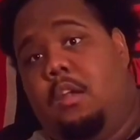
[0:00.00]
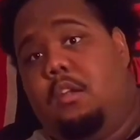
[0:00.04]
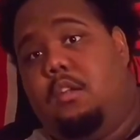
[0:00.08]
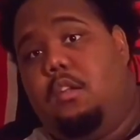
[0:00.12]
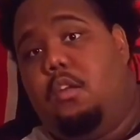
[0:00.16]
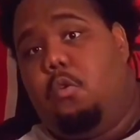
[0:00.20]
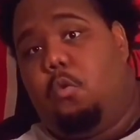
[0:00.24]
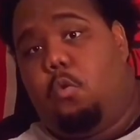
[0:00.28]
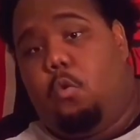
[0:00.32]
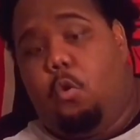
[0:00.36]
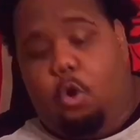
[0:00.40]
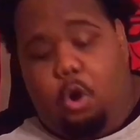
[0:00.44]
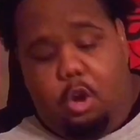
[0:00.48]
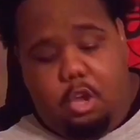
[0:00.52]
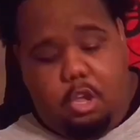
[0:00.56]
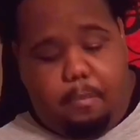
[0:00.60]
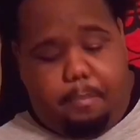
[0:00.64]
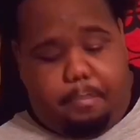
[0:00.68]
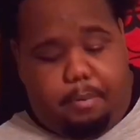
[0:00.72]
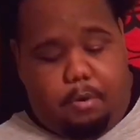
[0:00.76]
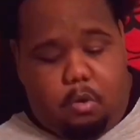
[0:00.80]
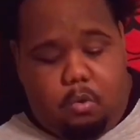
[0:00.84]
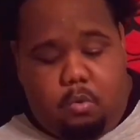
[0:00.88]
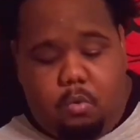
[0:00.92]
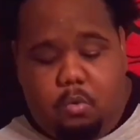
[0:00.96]
the royal
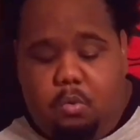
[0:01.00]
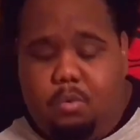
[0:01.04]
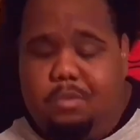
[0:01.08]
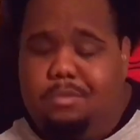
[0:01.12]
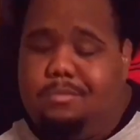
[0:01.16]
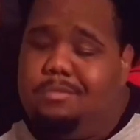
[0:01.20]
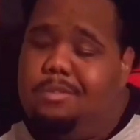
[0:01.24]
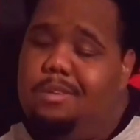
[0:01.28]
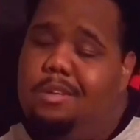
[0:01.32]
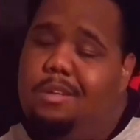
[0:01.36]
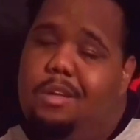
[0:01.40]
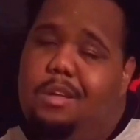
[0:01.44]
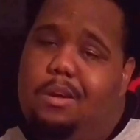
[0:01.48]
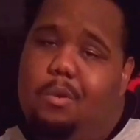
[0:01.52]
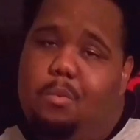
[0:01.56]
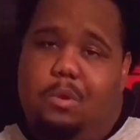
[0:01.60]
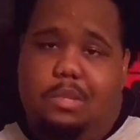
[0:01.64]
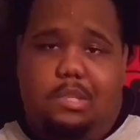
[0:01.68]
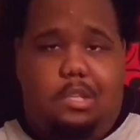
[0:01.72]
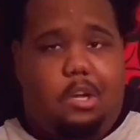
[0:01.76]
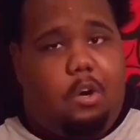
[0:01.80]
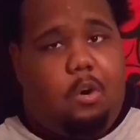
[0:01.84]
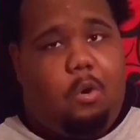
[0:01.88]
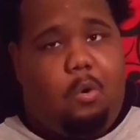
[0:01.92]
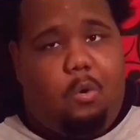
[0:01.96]
blue with
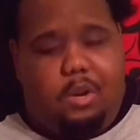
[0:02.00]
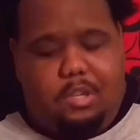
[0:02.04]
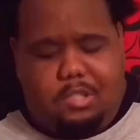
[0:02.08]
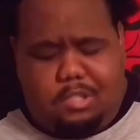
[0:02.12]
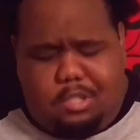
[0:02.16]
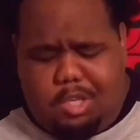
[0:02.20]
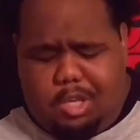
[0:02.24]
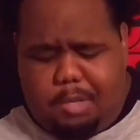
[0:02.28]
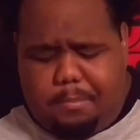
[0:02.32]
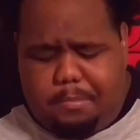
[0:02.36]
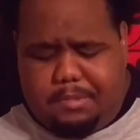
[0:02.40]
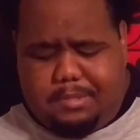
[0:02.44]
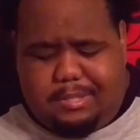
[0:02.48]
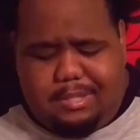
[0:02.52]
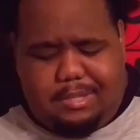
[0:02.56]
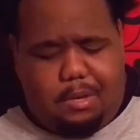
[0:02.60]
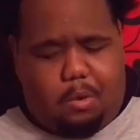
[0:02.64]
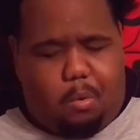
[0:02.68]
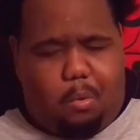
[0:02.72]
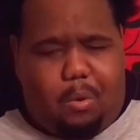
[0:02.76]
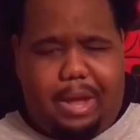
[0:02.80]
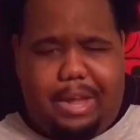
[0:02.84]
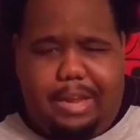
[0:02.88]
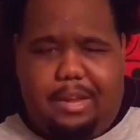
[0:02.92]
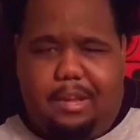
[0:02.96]
the orange numbers and the
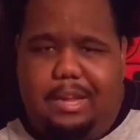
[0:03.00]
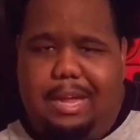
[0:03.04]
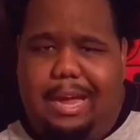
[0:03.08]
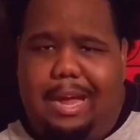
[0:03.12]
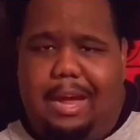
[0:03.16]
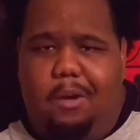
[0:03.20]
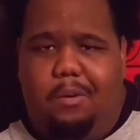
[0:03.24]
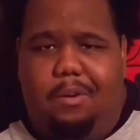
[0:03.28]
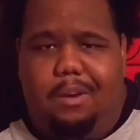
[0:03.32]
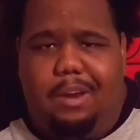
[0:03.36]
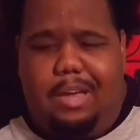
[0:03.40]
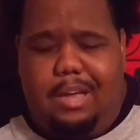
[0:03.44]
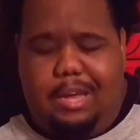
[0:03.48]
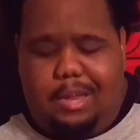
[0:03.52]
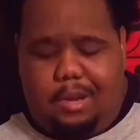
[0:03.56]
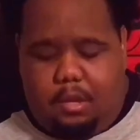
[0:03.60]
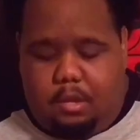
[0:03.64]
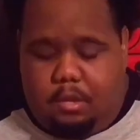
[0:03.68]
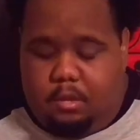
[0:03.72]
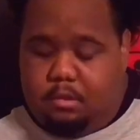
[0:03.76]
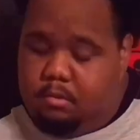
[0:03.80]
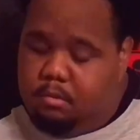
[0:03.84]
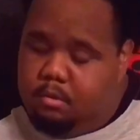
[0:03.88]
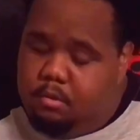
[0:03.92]
white outlining.